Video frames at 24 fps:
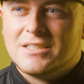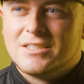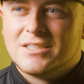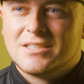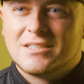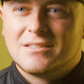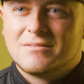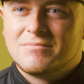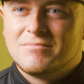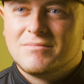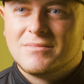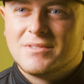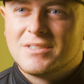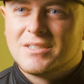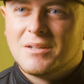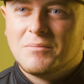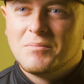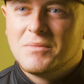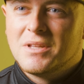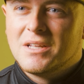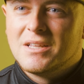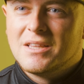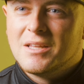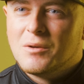just
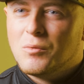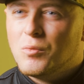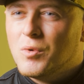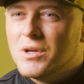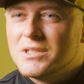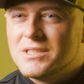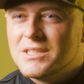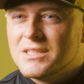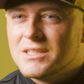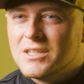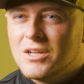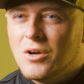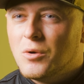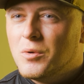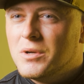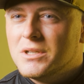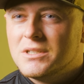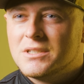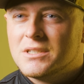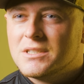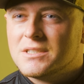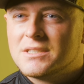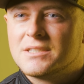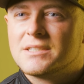something that wasn't
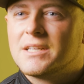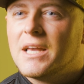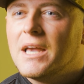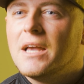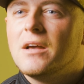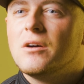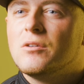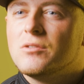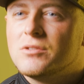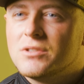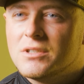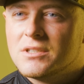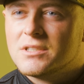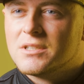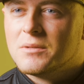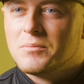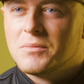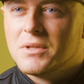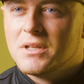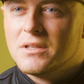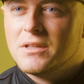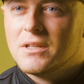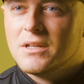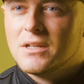going to scale to
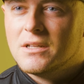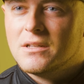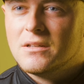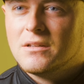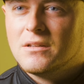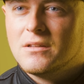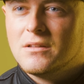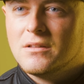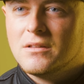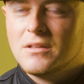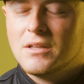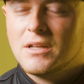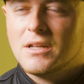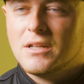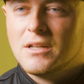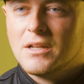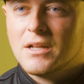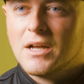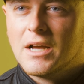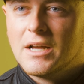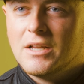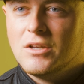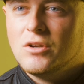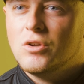something that
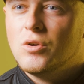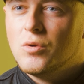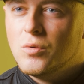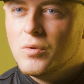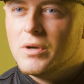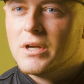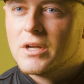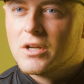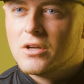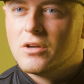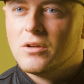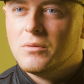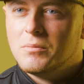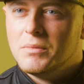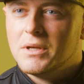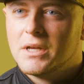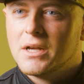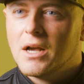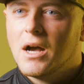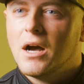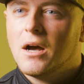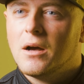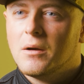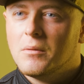I knew it could
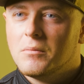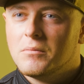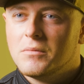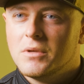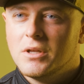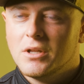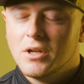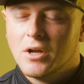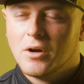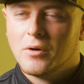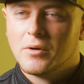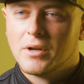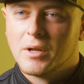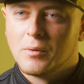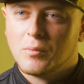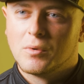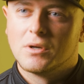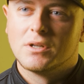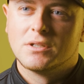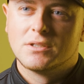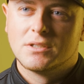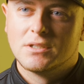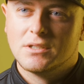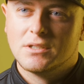become, you know, and I wanted